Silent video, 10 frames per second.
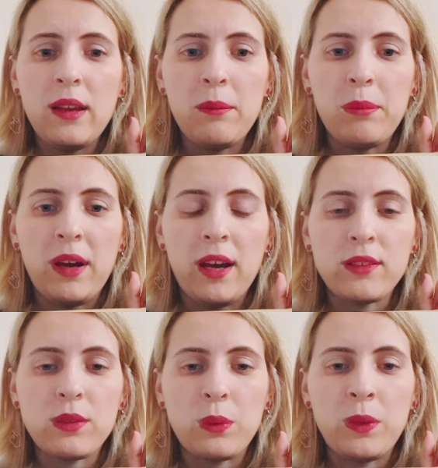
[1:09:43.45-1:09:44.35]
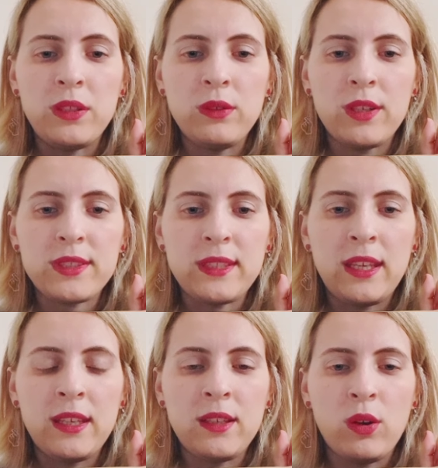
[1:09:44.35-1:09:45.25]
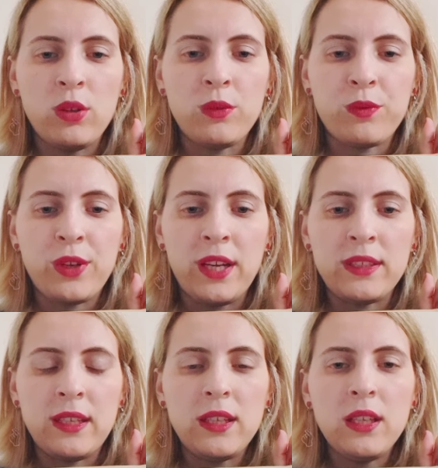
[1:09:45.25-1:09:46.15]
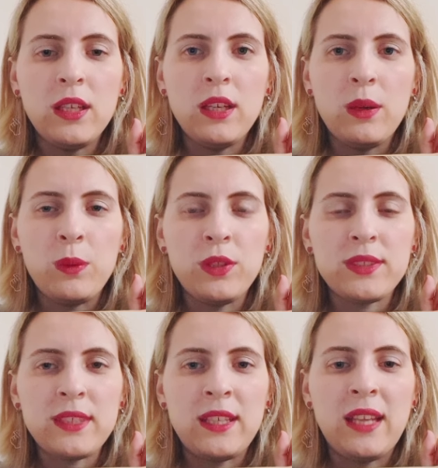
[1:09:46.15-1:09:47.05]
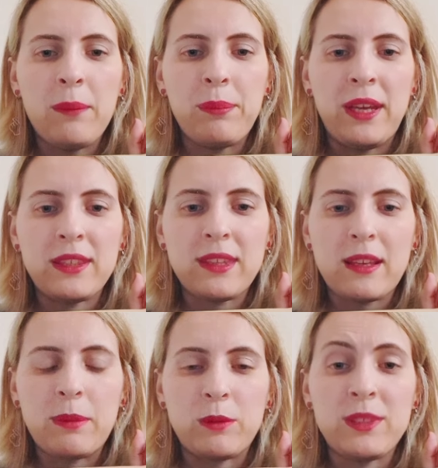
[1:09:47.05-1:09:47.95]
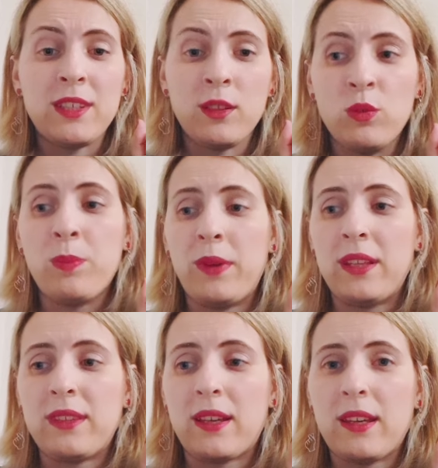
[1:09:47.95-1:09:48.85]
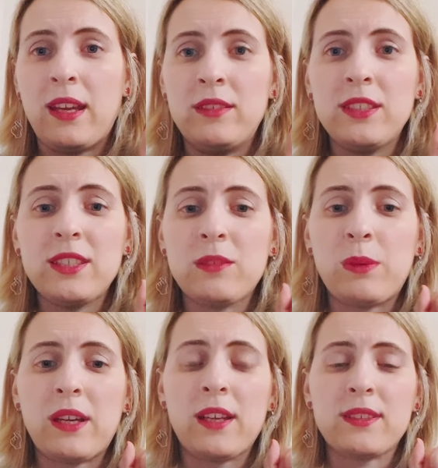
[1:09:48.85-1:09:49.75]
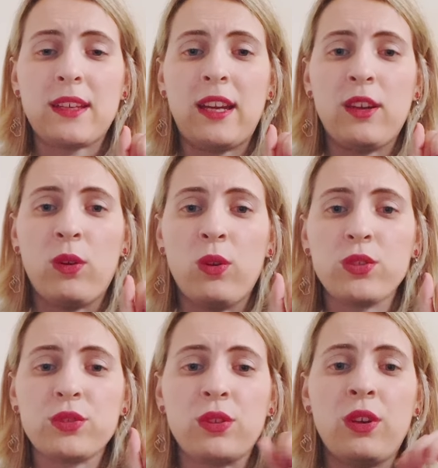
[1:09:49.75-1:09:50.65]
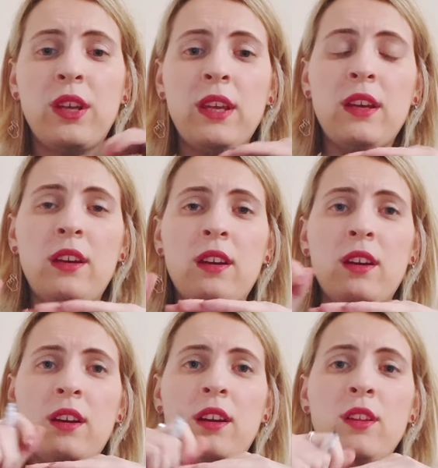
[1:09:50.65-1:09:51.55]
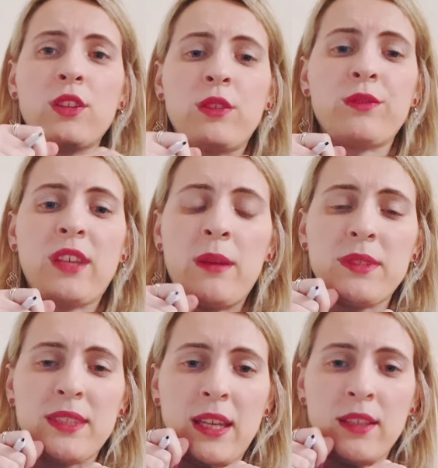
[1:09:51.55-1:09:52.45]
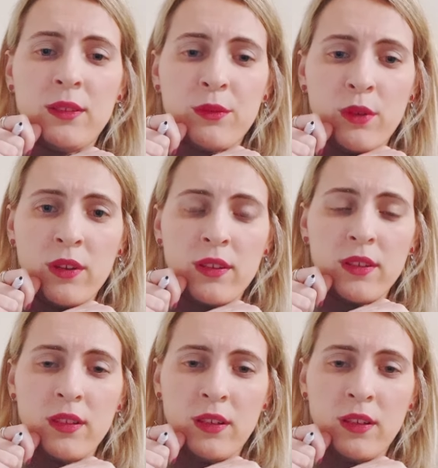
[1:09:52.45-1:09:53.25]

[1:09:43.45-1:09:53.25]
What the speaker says: but when you are saying on Friday, we don't say na petak, but we say u petak. And this is because I also a lot of times say the wrong